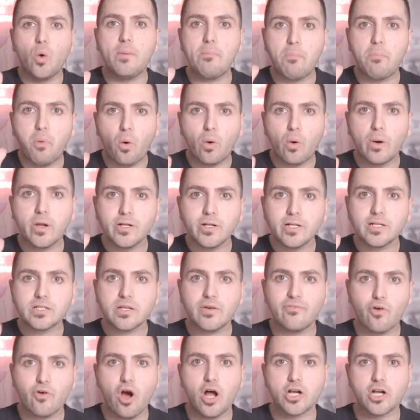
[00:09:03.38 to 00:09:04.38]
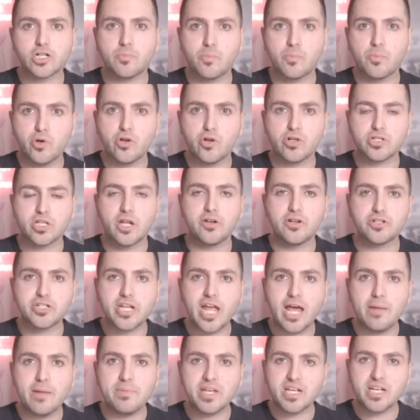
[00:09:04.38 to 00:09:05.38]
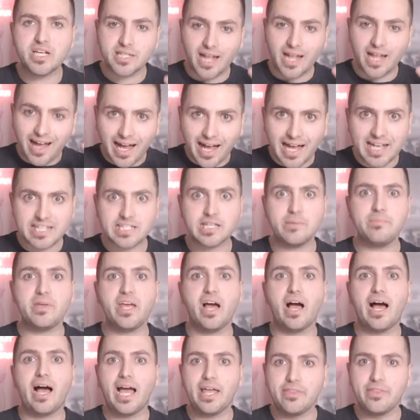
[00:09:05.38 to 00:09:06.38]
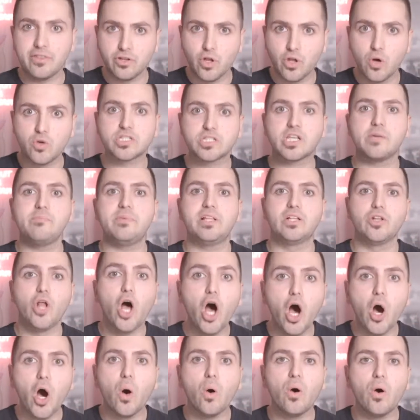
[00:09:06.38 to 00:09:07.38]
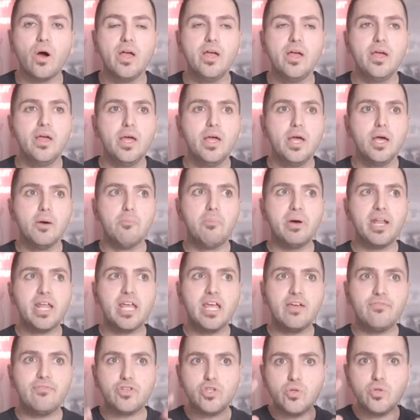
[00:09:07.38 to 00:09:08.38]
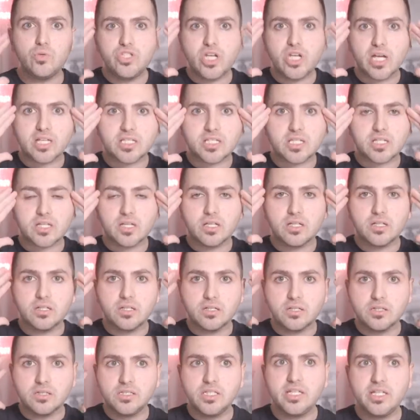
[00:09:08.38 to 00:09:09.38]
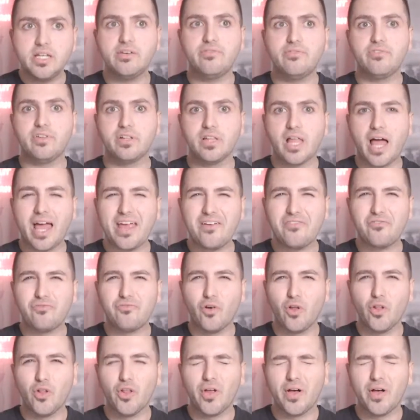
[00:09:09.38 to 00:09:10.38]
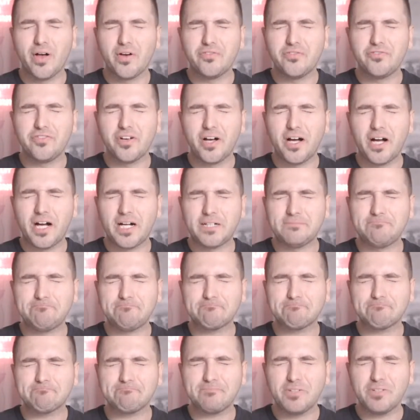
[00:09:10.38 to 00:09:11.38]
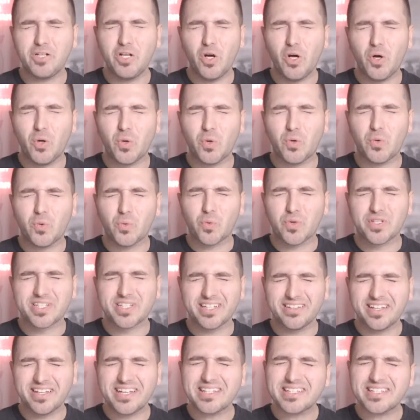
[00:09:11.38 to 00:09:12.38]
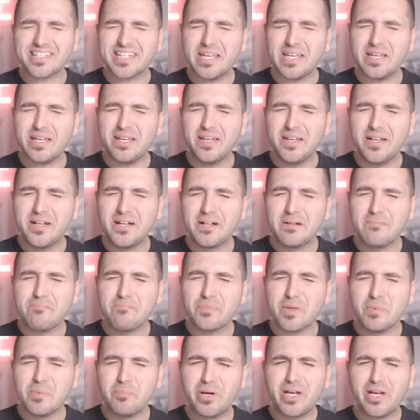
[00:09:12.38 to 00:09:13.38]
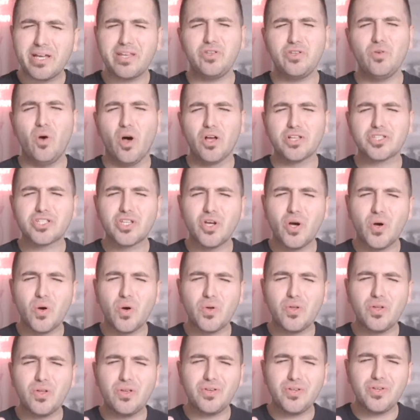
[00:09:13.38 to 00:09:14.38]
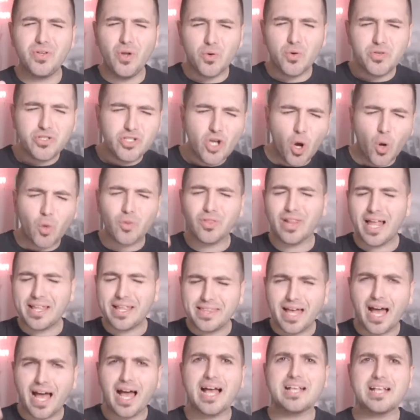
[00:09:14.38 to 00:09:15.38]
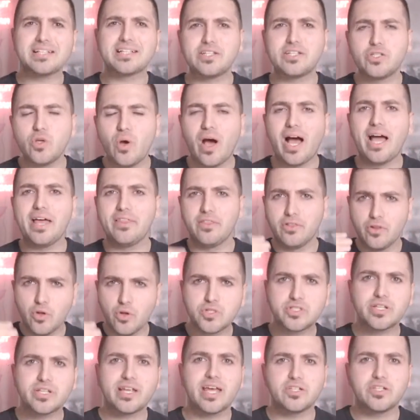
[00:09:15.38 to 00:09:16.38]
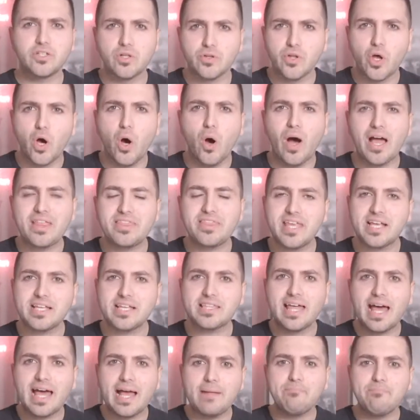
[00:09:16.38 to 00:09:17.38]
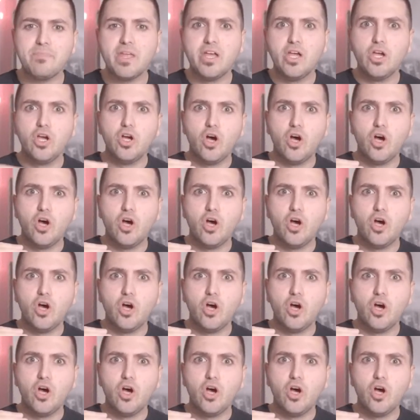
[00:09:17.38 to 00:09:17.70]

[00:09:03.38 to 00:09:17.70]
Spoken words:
important for entrepreneurs to understand, because the highs can be high and the lows can be low. But if you just live a life full of, resiliency, but you also, don't let the highs get too high and the lows get too low, I think that